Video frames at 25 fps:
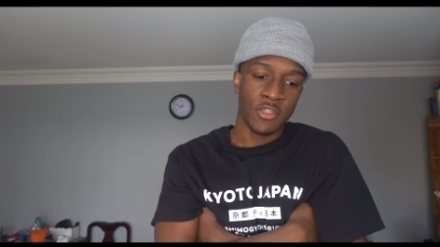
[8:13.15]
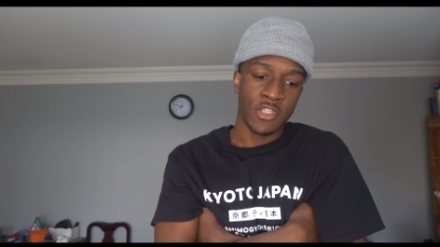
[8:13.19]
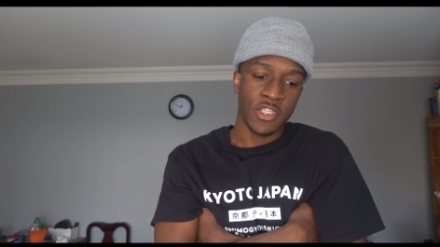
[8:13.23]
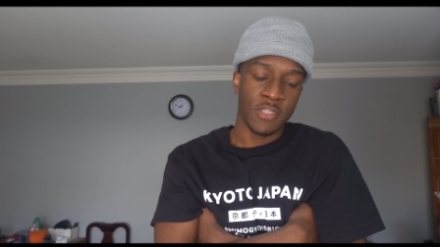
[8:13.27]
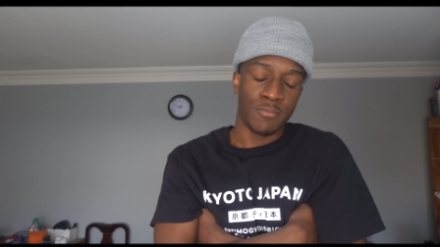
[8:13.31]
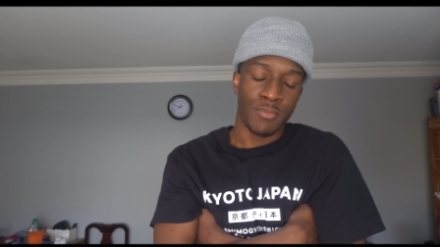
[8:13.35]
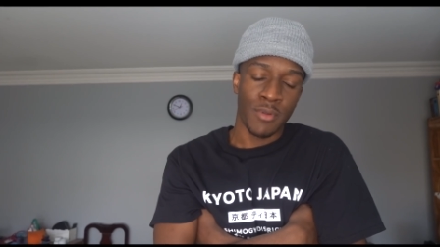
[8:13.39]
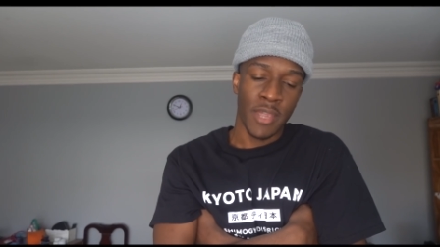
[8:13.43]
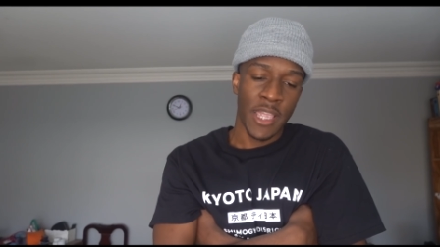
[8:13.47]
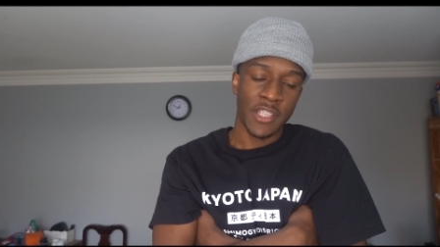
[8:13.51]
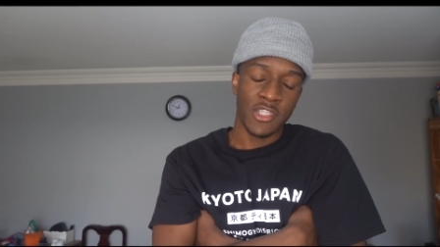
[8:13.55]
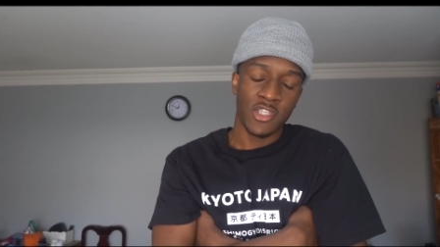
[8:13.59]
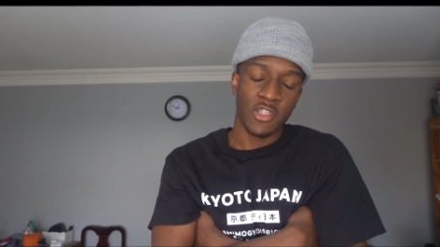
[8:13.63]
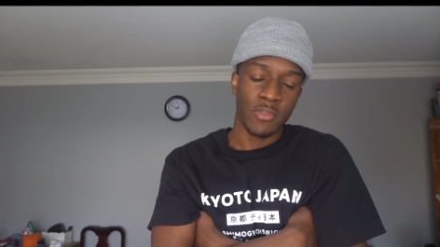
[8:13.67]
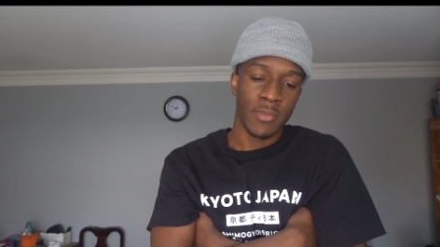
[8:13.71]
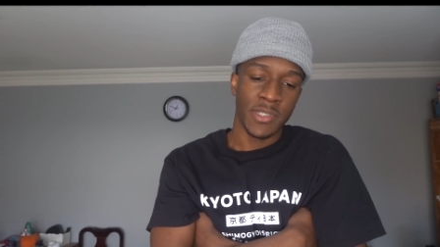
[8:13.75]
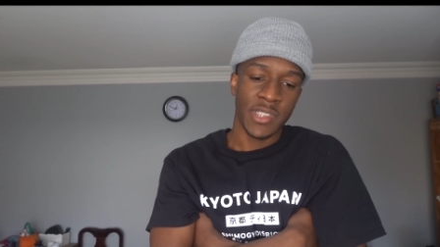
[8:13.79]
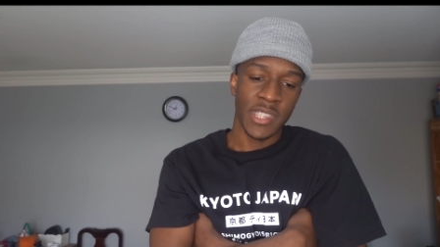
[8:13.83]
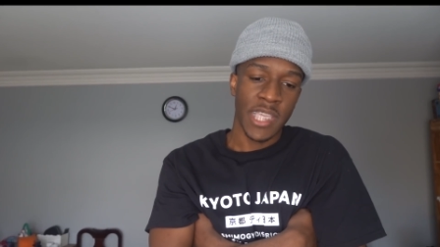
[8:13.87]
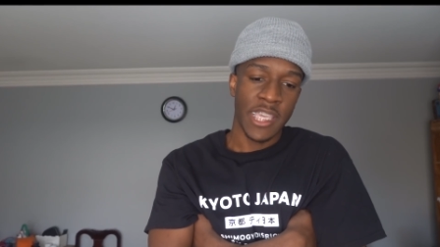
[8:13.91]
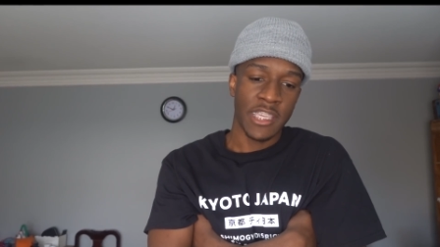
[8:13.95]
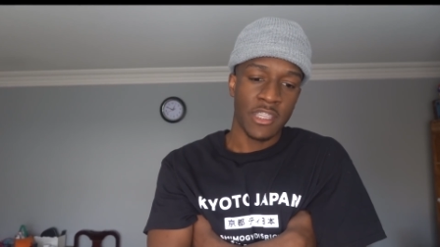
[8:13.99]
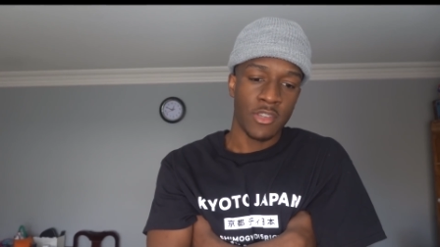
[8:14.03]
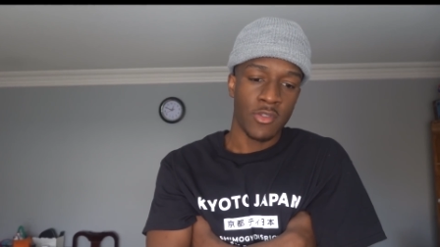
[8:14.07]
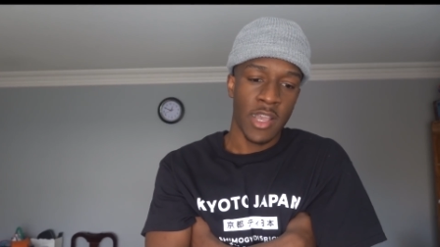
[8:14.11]
just bring too
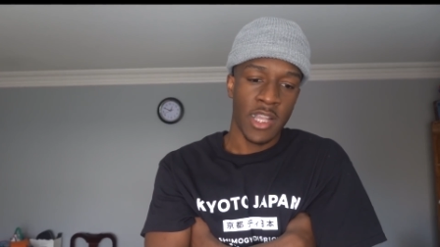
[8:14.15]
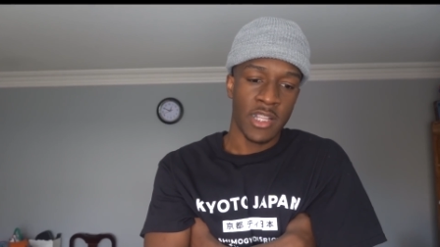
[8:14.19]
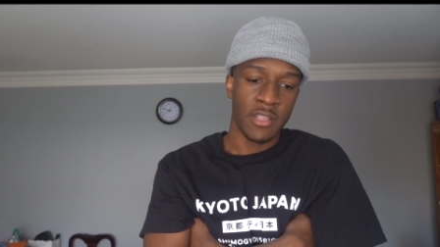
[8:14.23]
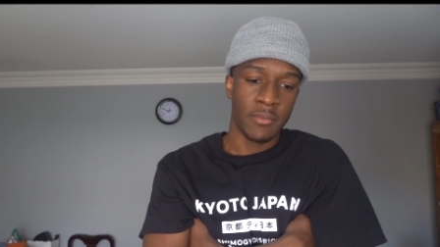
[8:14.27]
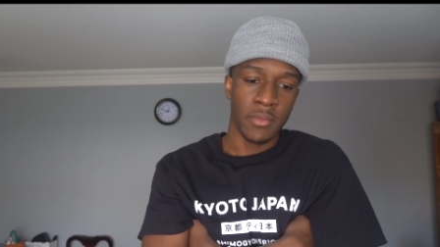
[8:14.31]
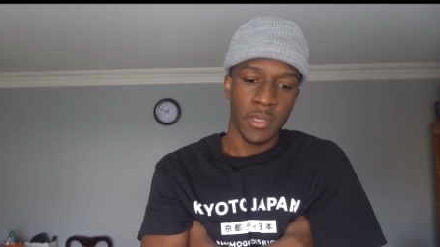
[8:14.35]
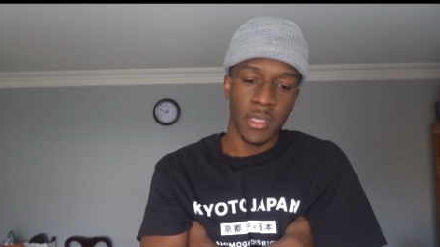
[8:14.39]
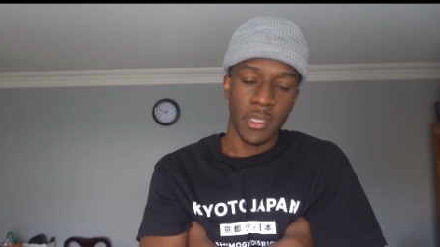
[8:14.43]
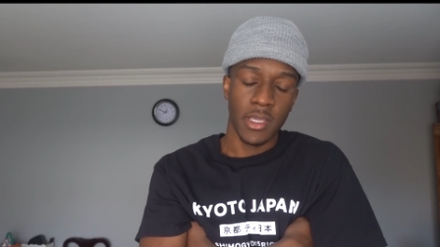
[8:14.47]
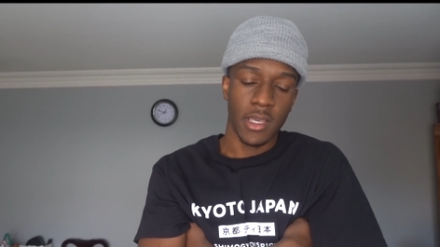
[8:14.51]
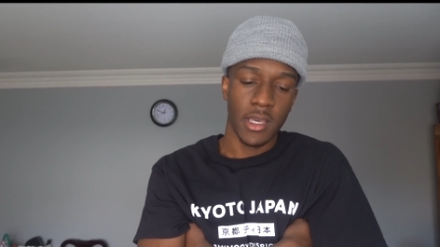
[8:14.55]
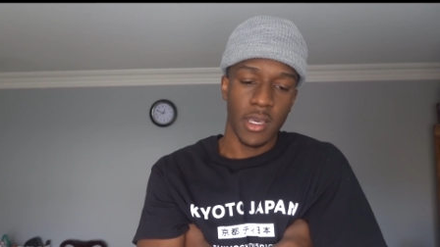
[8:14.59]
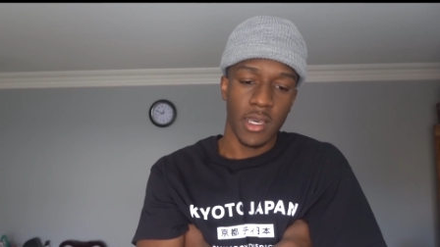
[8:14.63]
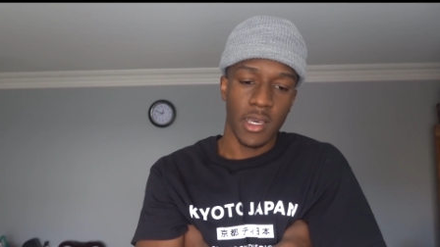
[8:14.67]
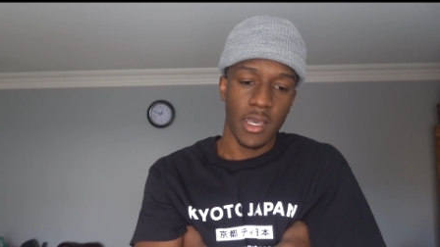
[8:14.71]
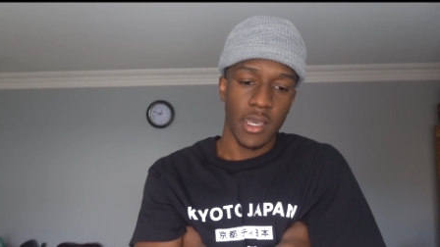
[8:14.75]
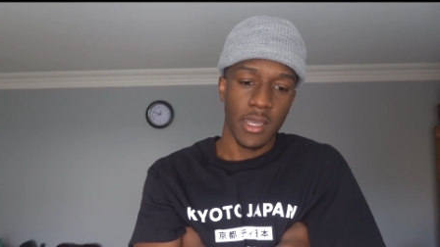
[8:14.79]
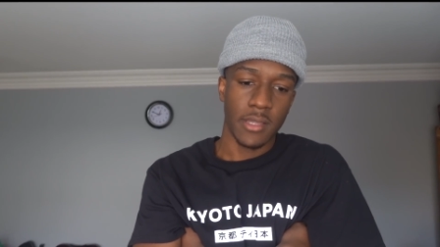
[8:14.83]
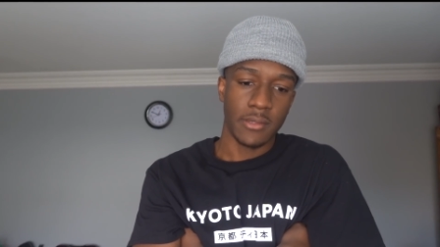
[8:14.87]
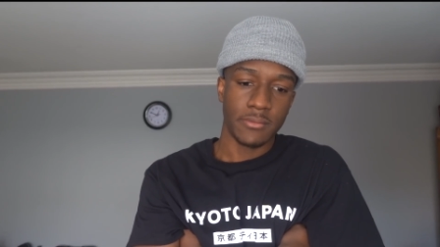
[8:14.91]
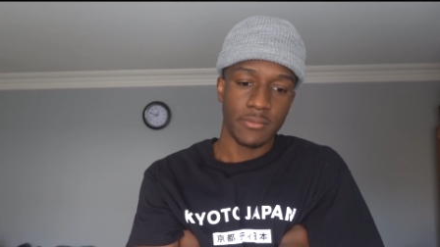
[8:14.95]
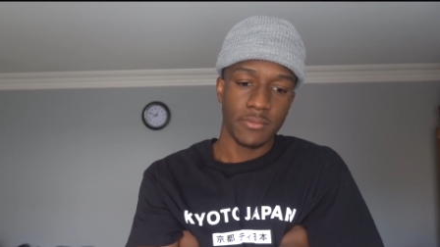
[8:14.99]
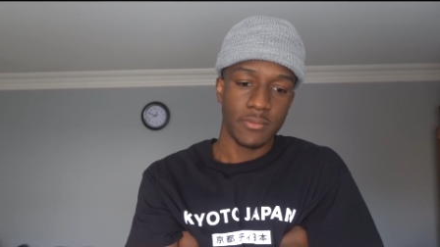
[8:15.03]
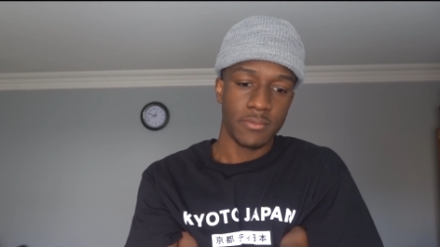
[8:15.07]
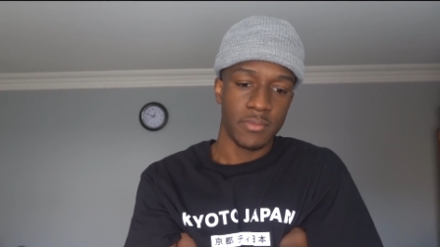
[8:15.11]
much anger out of me
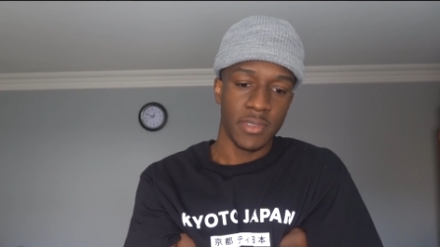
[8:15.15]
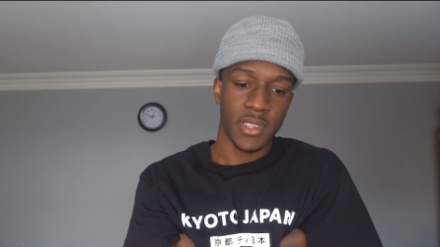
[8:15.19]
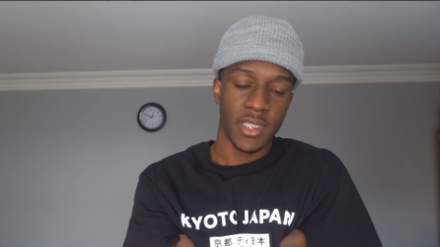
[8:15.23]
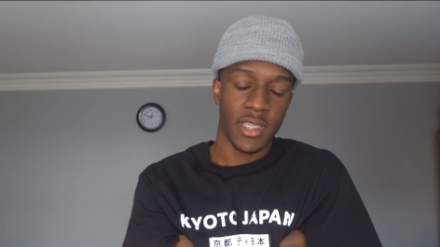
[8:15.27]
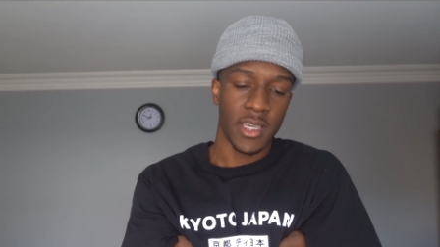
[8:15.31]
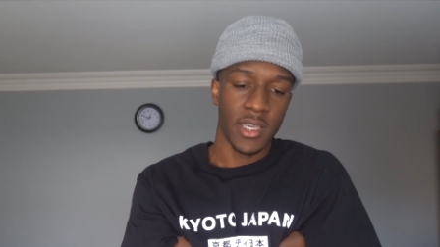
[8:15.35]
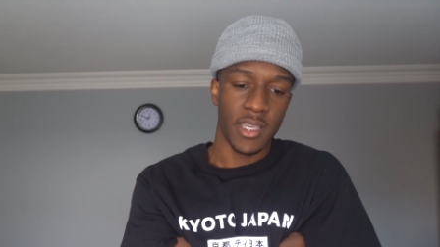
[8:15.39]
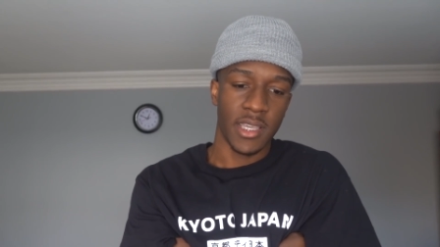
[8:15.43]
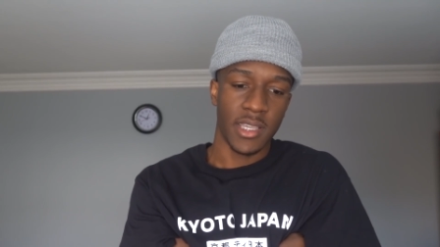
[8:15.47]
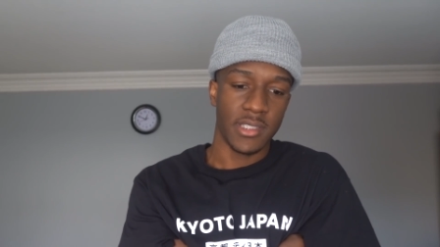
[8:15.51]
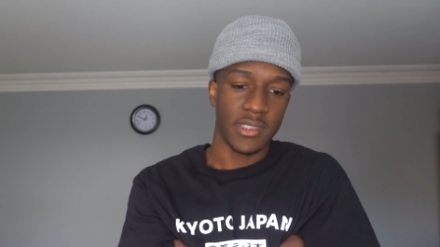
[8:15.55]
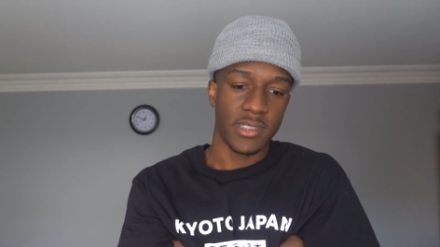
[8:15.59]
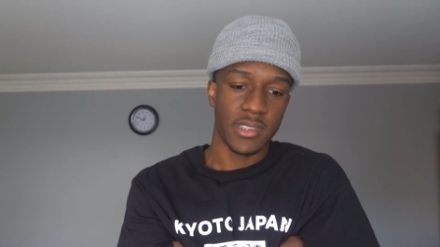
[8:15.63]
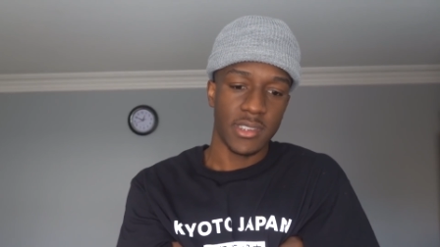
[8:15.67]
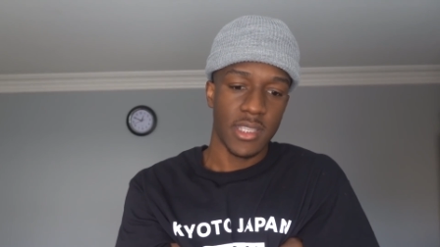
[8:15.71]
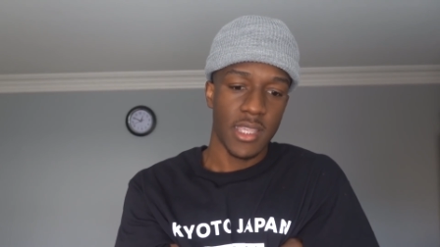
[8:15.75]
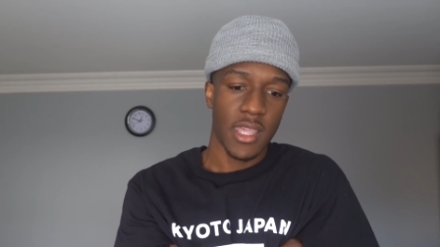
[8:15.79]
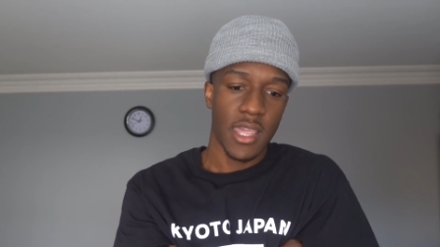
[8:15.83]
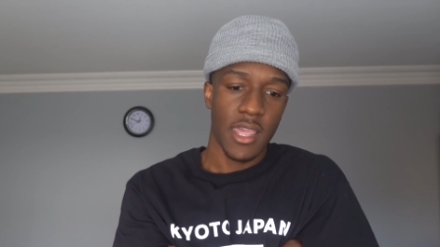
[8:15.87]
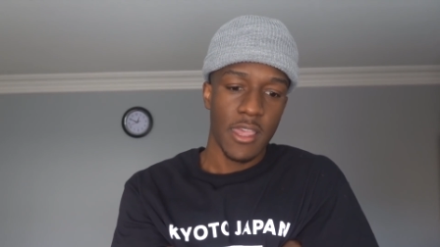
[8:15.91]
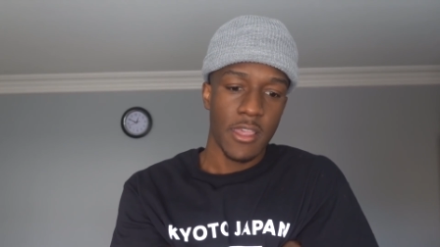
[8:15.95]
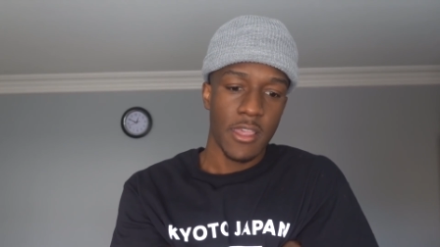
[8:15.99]
uh, because